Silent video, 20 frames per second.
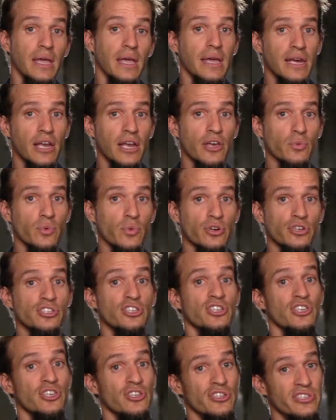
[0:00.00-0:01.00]
In other words,
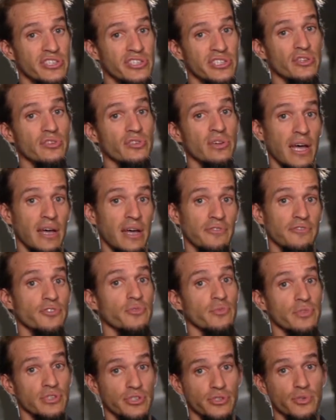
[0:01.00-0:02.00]
you'd still have to
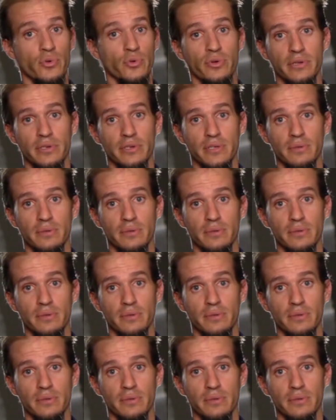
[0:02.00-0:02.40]
restore it.